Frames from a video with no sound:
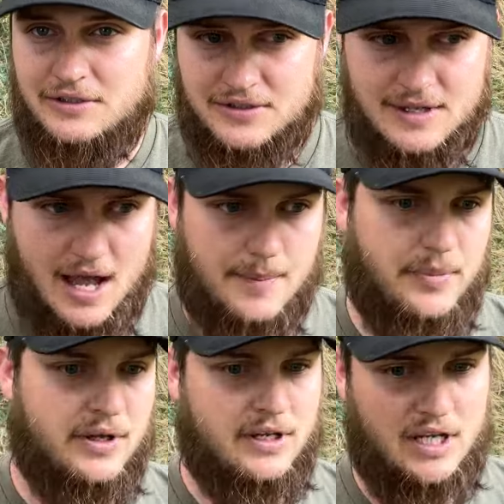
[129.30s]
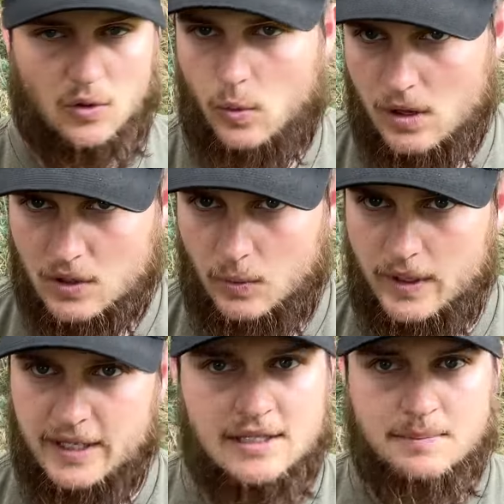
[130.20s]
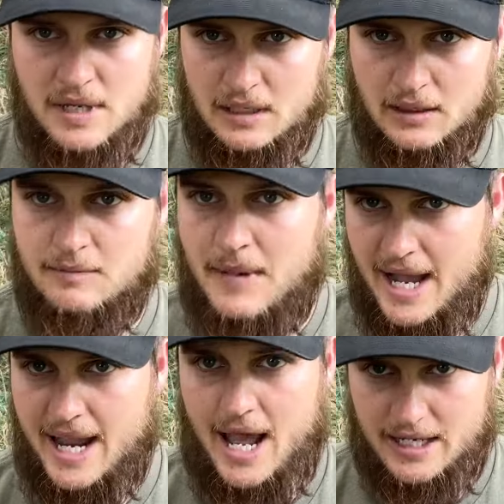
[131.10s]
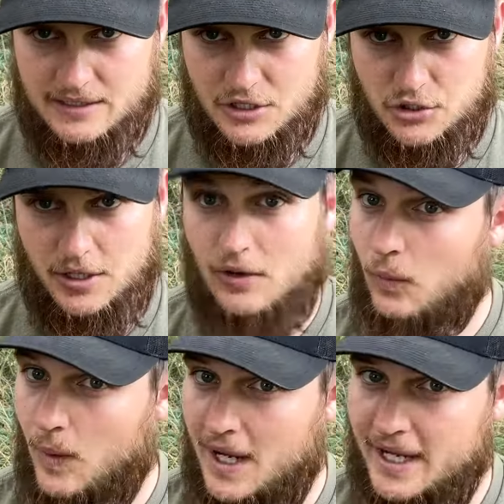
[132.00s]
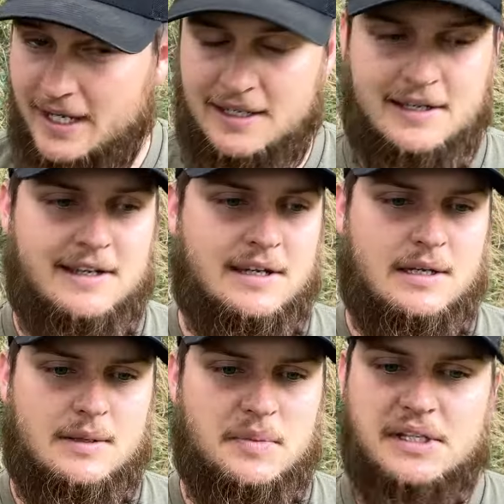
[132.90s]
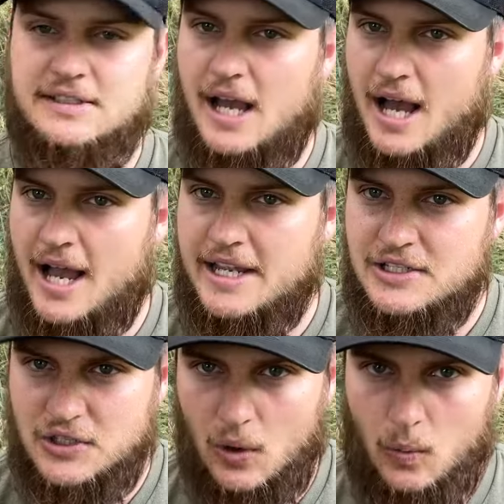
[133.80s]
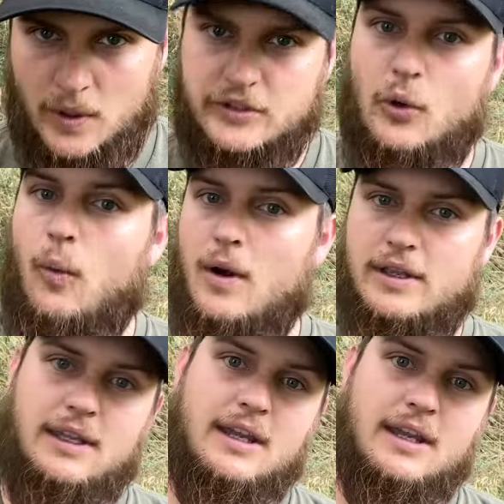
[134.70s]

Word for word: stop and work one in the middle of my access trail. Why? Because I don't want to walk